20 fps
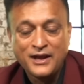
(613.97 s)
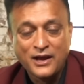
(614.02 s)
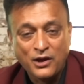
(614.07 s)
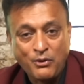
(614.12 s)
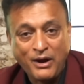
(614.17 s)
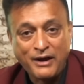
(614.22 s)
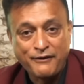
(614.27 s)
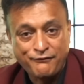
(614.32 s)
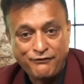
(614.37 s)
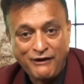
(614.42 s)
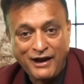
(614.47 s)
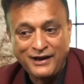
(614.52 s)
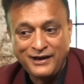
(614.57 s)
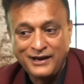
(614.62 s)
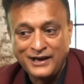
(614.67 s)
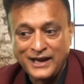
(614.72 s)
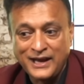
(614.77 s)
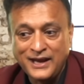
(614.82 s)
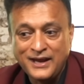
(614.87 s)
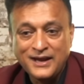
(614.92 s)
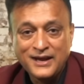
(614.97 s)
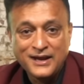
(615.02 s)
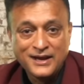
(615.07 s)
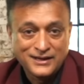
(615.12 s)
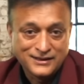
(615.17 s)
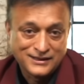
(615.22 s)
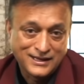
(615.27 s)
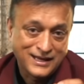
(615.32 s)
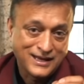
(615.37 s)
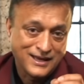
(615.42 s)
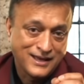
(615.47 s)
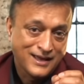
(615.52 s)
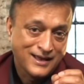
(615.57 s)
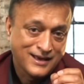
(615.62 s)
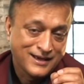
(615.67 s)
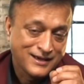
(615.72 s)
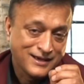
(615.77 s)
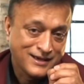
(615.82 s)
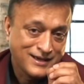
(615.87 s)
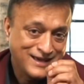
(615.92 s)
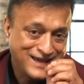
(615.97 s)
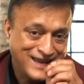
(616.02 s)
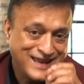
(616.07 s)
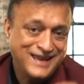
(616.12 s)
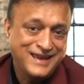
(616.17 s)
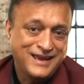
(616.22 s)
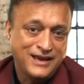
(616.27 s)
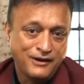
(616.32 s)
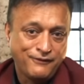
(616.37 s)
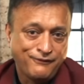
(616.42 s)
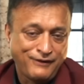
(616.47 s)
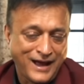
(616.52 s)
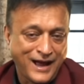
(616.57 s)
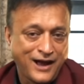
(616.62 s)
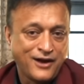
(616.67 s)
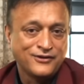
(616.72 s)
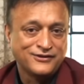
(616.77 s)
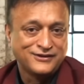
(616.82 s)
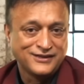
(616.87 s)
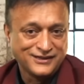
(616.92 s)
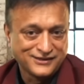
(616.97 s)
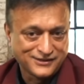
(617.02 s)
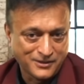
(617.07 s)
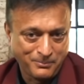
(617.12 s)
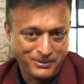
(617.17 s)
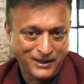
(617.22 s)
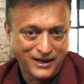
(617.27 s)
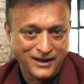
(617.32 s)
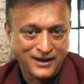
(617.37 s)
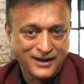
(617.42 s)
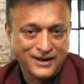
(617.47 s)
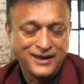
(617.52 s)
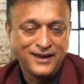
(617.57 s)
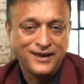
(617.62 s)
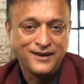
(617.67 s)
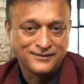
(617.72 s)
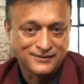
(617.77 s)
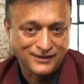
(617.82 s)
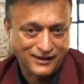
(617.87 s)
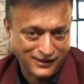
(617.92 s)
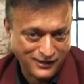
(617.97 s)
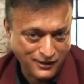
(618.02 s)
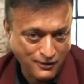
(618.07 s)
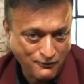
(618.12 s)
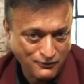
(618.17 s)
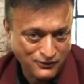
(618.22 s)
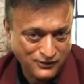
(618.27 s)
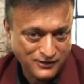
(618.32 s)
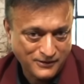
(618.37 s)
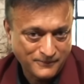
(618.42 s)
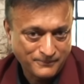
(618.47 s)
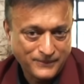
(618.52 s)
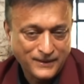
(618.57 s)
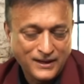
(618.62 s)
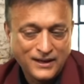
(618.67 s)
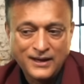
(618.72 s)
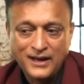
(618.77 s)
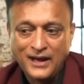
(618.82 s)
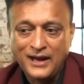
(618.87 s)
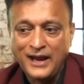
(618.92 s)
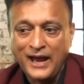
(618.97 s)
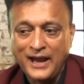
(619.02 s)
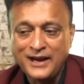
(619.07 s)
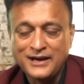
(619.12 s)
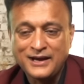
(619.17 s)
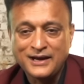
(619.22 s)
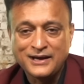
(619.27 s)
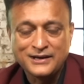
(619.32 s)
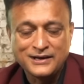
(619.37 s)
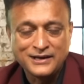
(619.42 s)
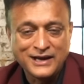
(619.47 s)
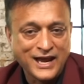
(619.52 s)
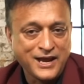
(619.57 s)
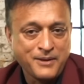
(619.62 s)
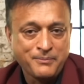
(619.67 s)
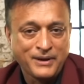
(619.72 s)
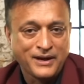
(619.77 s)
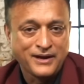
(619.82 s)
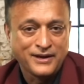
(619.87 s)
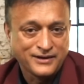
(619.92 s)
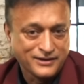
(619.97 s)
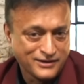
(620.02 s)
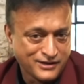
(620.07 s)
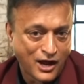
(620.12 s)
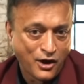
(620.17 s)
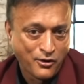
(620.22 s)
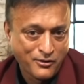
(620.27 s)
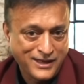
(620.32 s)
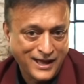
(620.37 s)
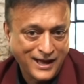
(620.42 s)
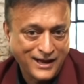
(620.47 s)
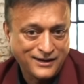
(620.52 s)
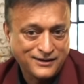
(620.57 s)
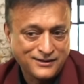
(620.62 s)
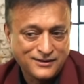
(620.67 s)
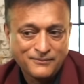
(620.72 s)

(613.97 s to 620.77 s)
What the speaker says: Quite frankly, the need for housing supply is acute, and Labour know that.